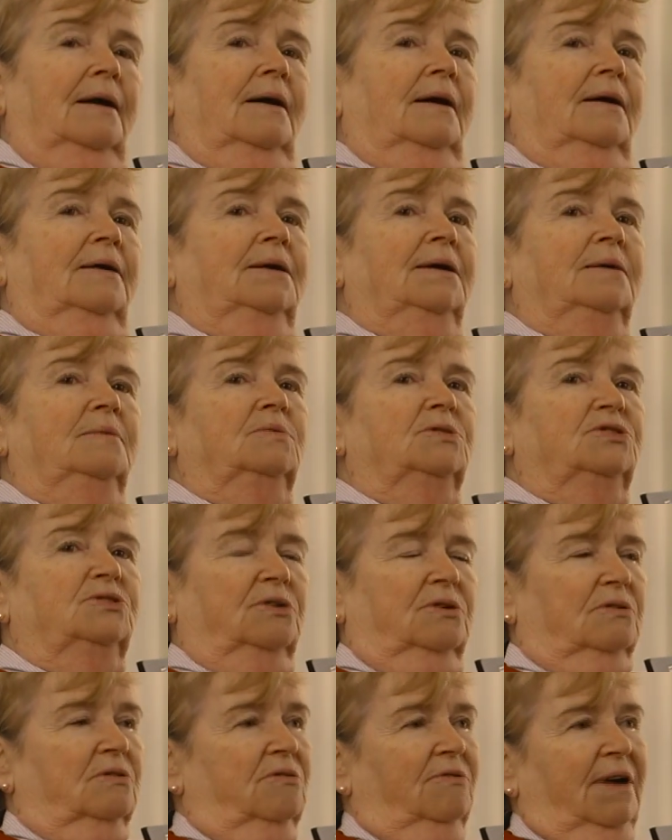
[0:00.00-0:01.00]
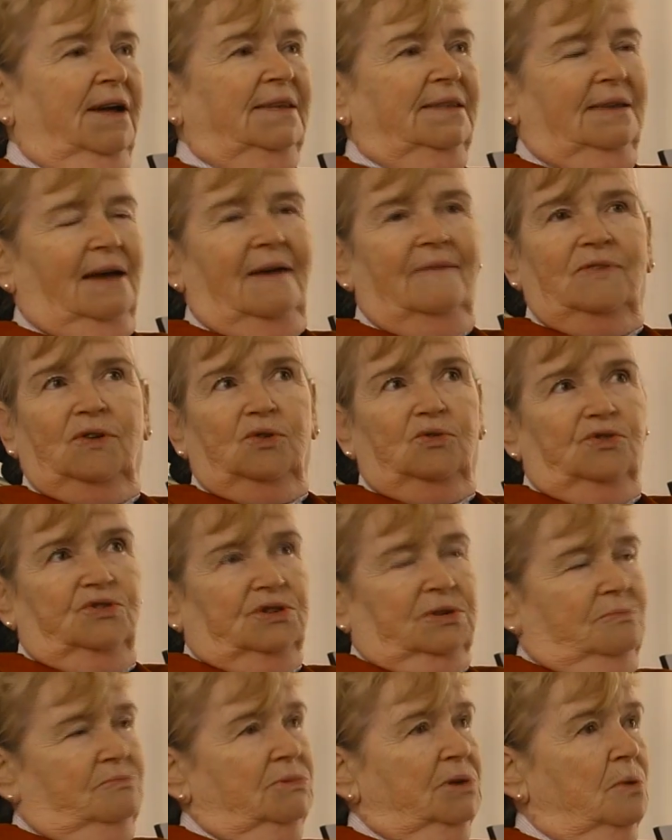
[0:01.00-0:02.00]
And he was her great-nephew or
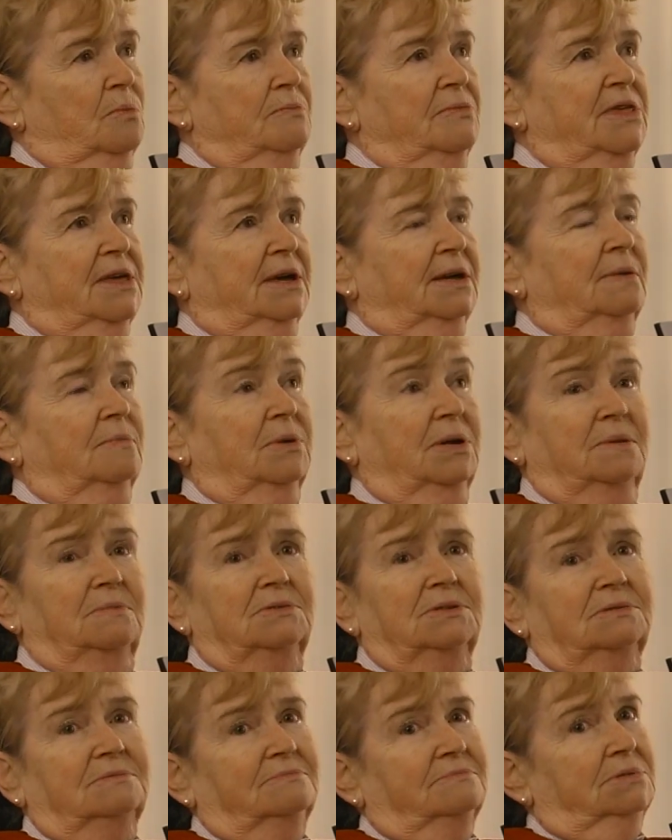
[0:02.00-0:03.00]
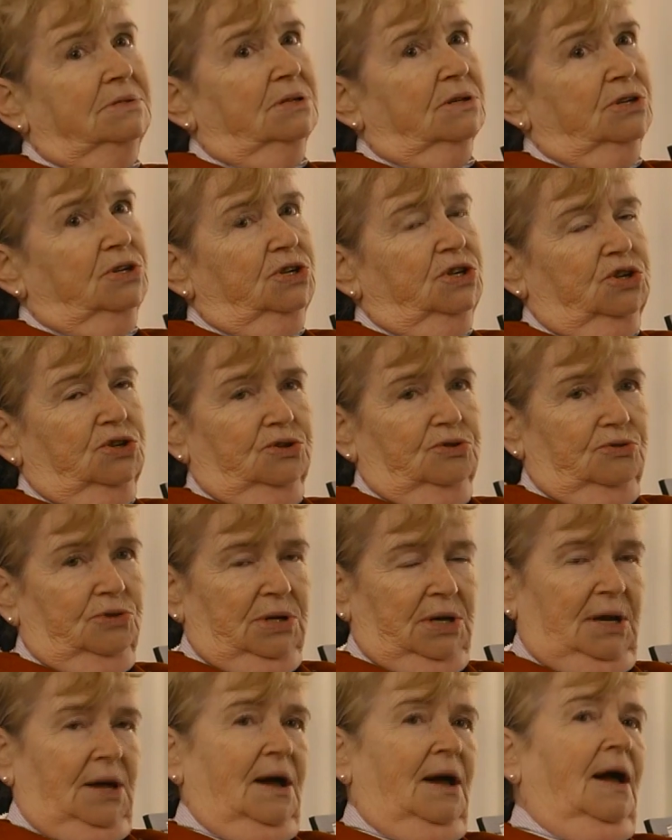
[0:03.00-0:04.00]
some dumb thing, but he was really cute.
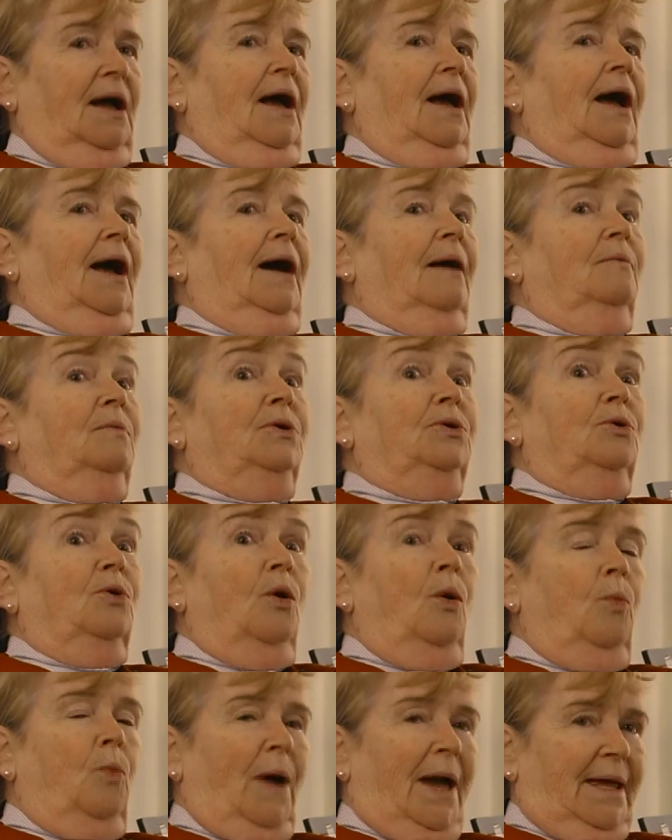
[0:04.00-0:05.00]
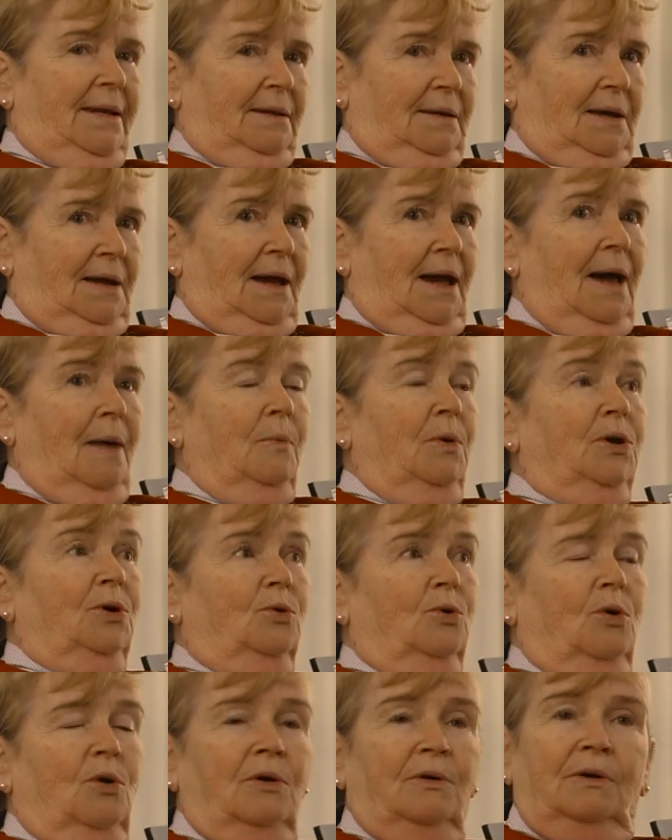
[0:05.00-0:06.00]
And we all went, and
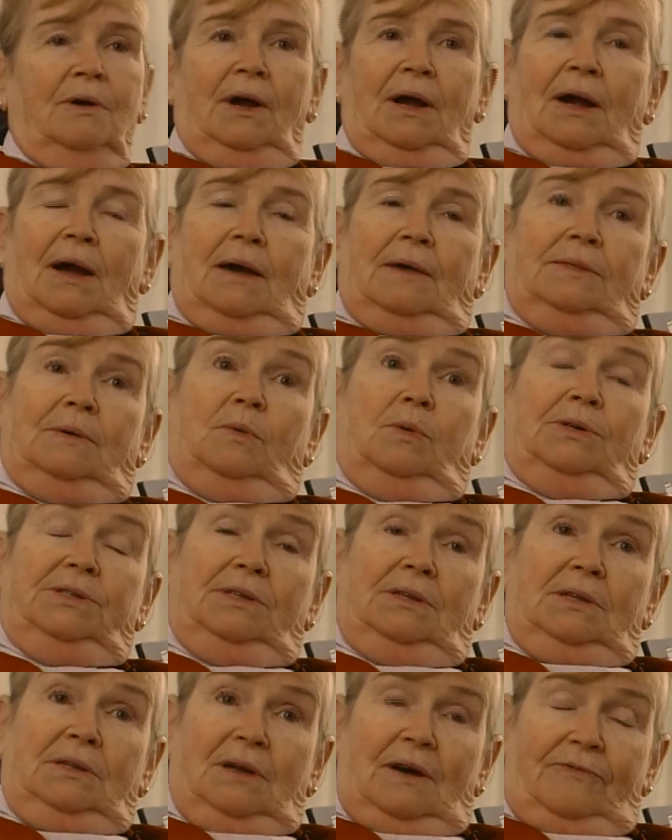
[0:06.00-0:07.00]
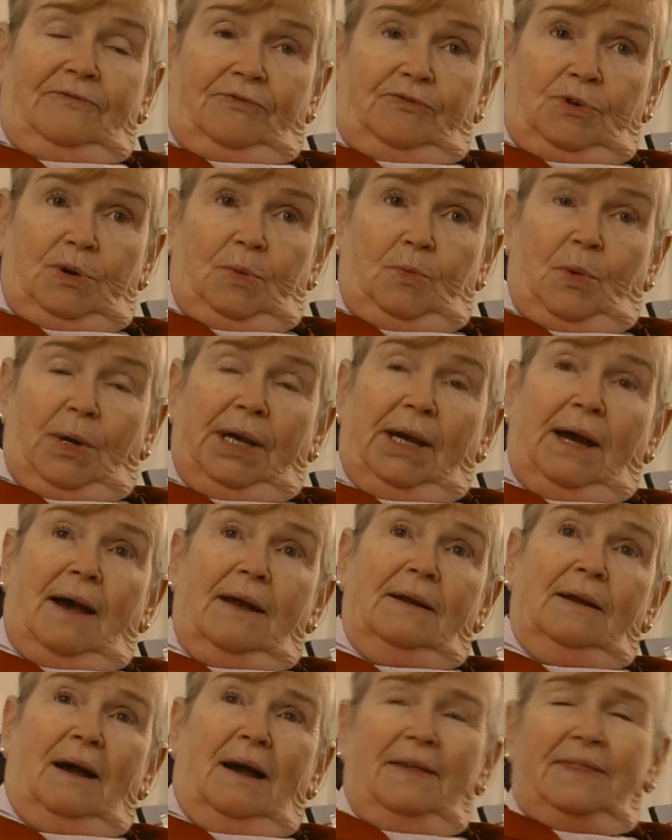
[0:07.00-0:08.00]
there wasn't enough room.
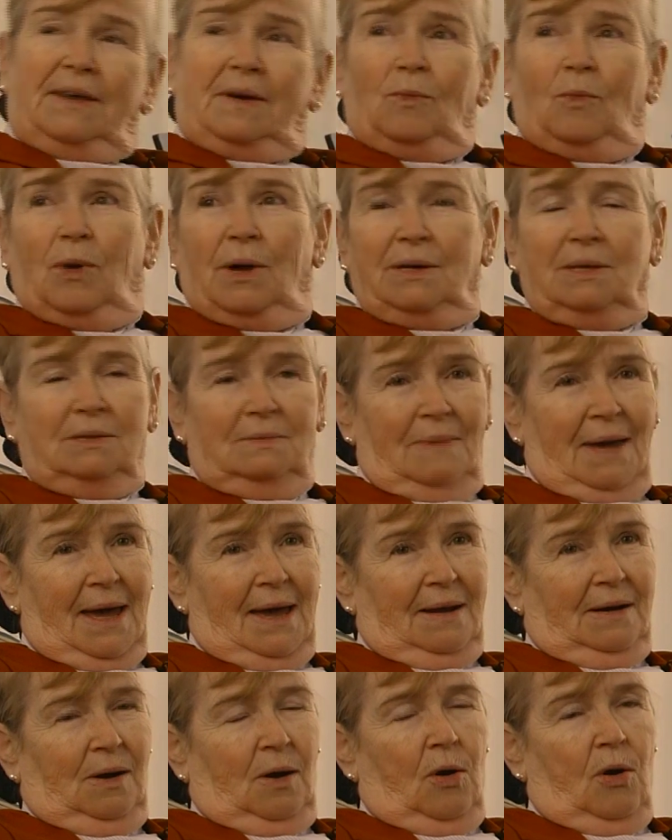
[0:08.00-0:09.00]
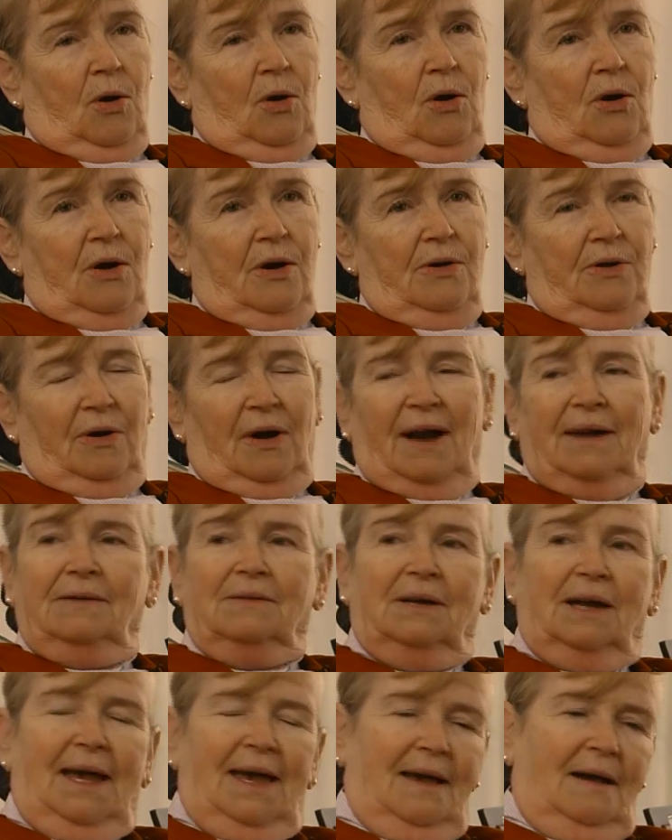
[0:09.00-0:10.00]
I think one of them had a car, or I
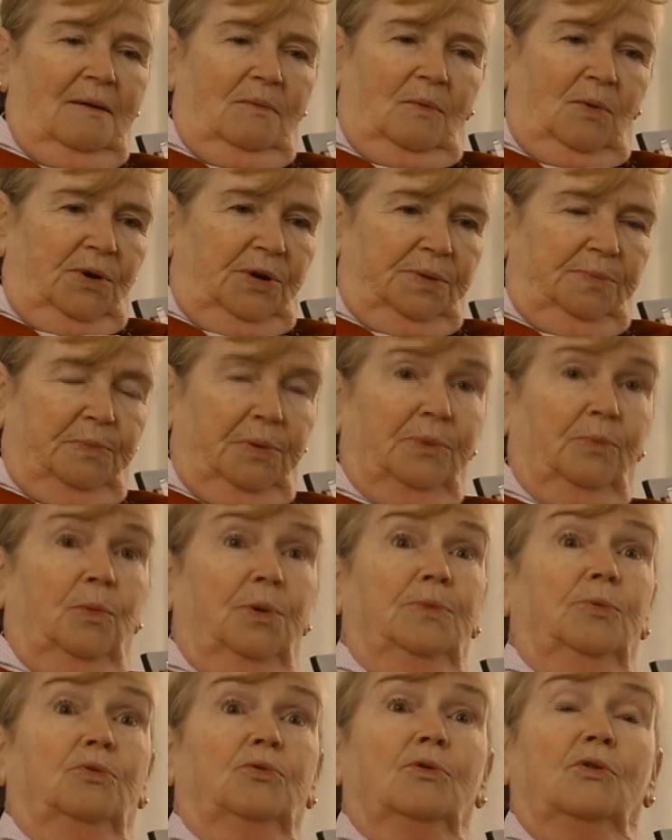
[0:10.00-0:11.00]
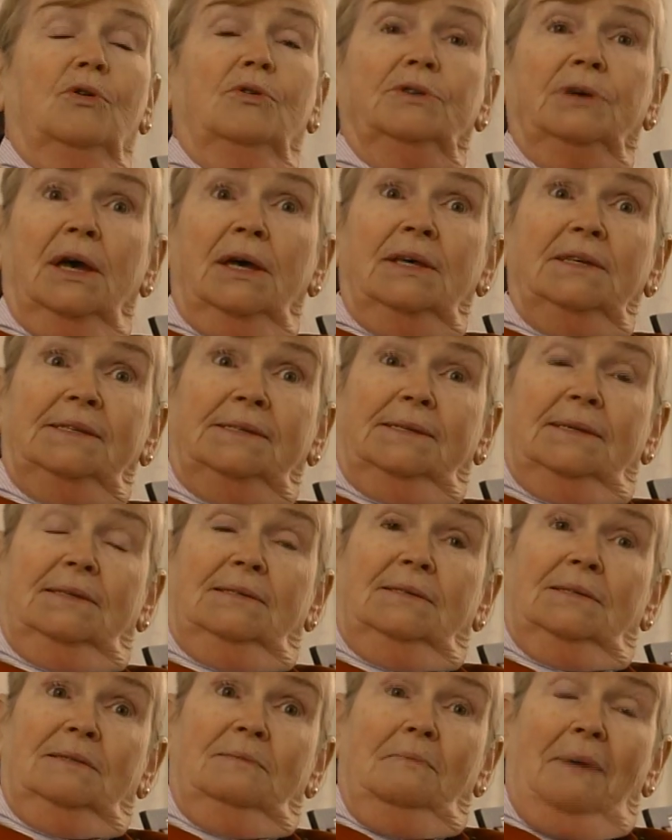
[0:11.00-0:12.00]
don't know how it worked, but we were all
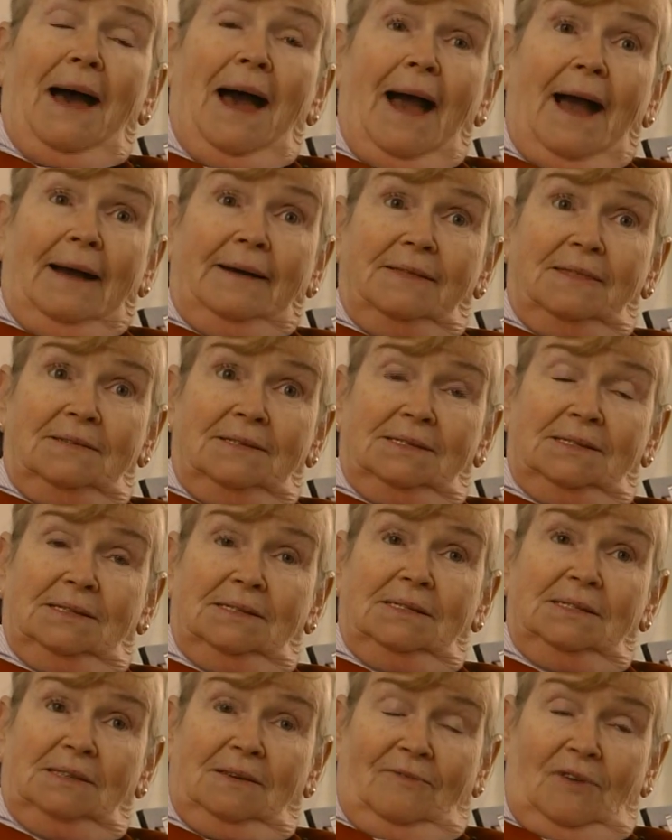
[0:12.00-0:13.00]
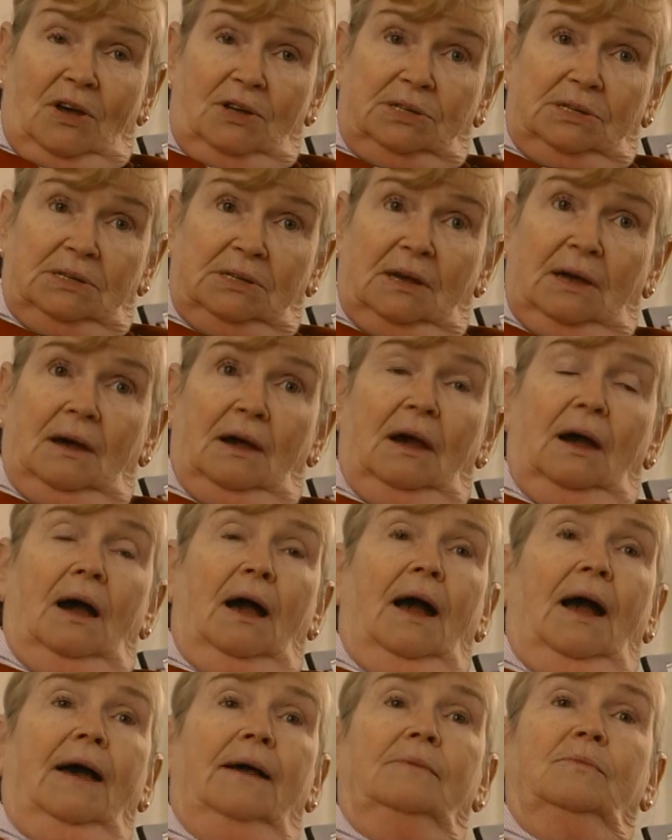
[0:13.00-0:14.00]
sitting in the back, the 6 of us.
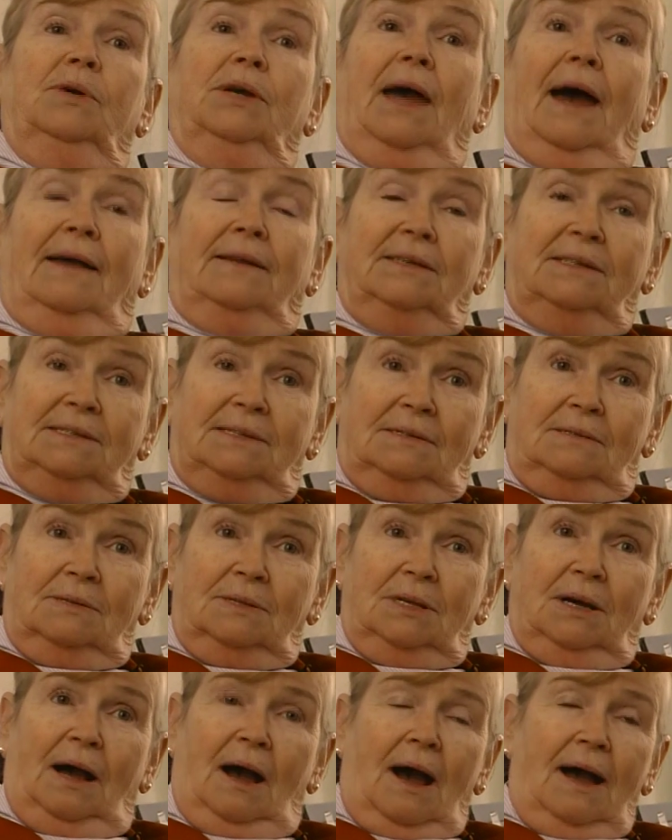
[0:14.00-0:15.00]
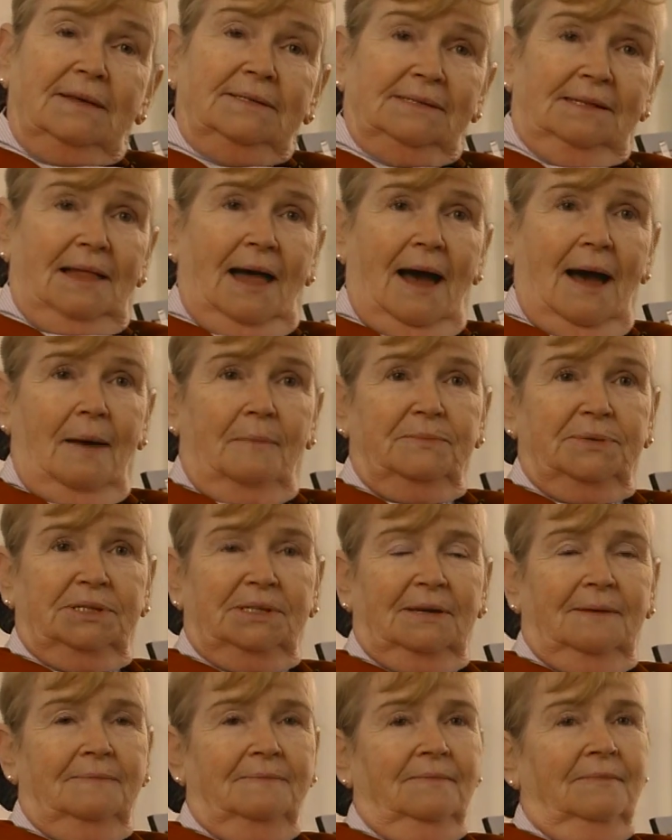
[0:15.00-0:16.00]
And we had to sit on the guys' laps.